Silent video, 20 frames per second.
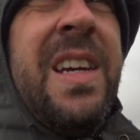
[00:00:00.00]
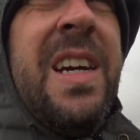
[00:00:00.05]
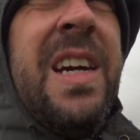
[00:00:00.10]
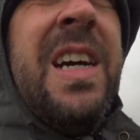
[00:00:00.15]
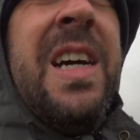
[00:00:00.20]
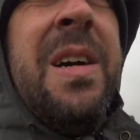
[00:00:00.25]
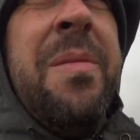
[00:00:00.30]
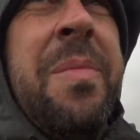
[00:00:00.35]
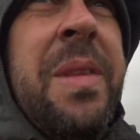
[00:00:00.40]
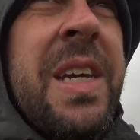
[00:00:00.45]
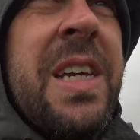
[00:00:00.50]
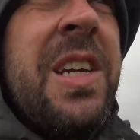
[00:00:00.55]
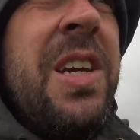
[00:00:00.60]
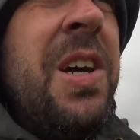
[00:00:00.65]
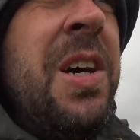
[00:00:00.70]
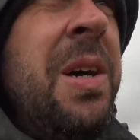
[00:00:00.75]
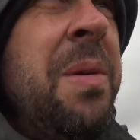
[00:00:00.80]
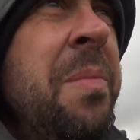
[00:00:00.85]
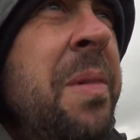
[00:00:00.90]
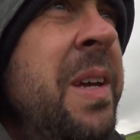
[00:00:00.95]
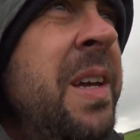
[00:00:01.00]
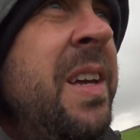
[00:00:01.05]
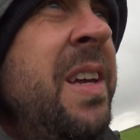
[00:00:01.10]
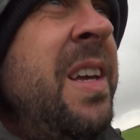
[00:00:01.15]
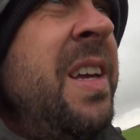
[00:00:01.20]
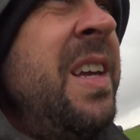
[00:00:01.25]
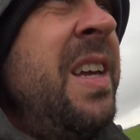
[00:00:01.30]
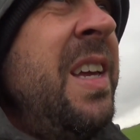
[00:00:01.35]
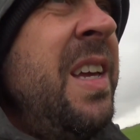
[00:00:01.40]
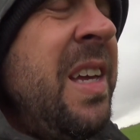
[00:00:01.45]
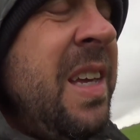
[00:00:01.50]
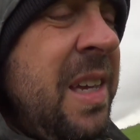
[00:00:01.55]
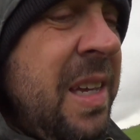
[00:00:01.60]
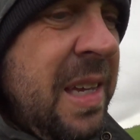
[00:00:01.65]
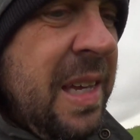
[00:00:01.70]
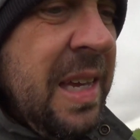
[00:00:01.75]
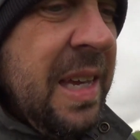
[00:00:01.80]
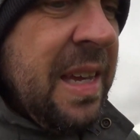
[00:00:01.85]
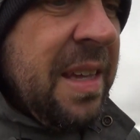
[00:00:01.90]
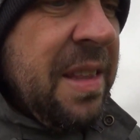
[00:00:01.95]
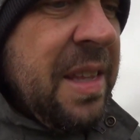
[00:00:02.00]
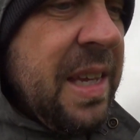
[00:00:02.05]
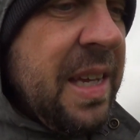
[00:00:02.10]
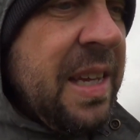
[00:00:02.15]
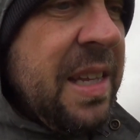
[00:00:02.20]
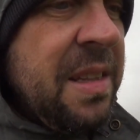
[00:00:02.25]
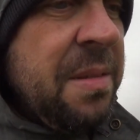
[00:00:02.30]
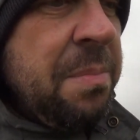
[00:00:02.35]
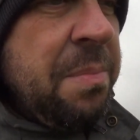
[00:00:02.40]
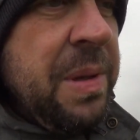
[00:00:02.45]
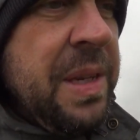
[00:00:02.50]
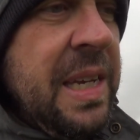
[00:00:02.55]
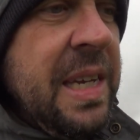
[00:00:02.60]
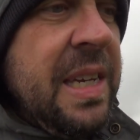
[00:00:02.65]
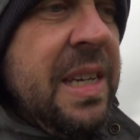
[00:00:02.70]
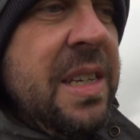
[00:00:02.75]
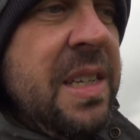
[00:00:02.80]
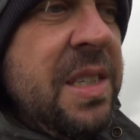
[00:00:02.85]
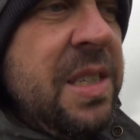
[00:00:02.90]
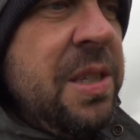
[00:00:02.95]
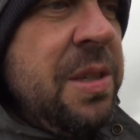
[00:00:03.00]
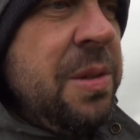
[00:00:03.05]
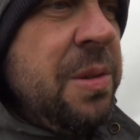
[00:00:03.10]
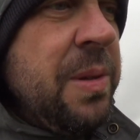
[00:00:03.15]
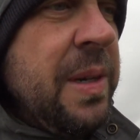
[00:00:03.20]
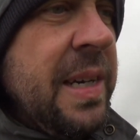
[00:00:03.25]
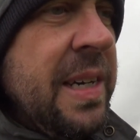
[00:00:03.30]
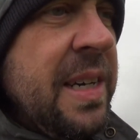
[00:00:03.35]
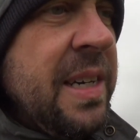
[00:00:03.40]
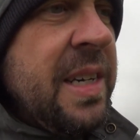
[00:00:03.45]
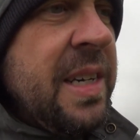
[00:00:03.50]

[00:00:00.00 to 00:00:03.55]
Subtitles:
that come and then begin to